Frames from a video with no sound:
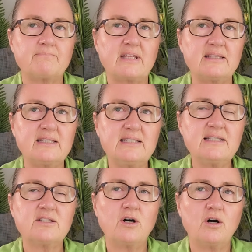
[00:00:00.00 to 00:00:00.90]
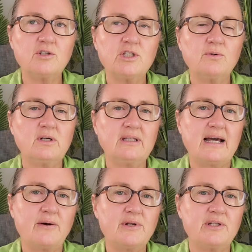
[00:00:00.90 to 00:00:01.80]
this is also
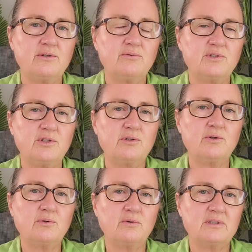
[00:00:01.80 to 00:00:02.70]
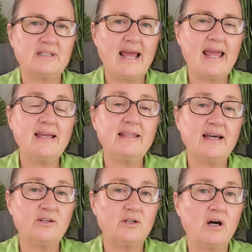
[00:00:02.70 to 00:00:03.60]
allowing you to take
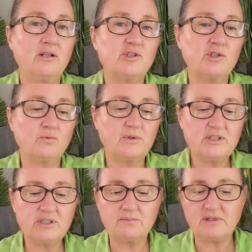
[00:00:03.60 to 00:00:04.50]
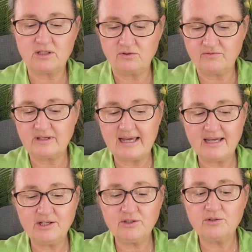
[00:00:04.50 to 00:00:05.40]
that knowledge and wisdom that you've
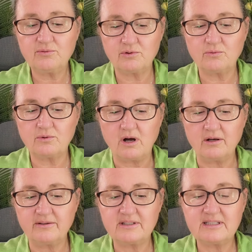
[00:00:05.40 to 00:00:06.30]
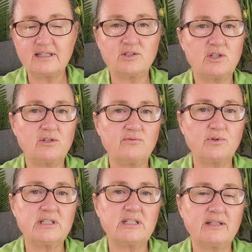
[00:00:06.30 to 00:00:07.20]
gained through all these things that you've
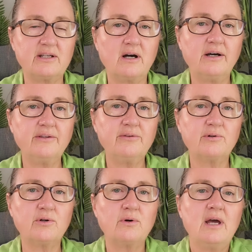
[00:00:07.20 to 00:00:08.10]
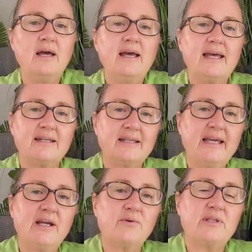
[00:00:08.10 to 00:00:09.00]
recently gone through and
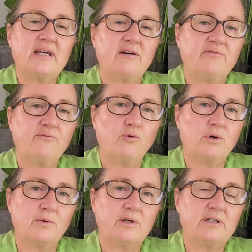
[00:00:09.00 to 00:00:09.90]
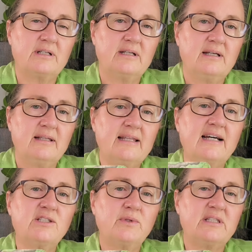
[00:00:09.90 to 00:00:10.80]
carry that forward.
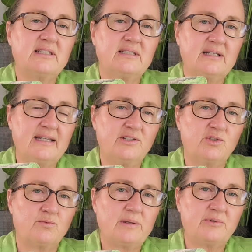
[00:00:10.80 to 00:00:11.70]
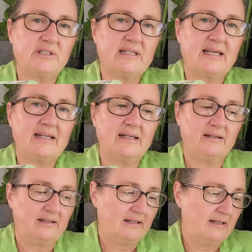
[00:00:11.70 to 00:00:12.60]
That's what this Knight is representing.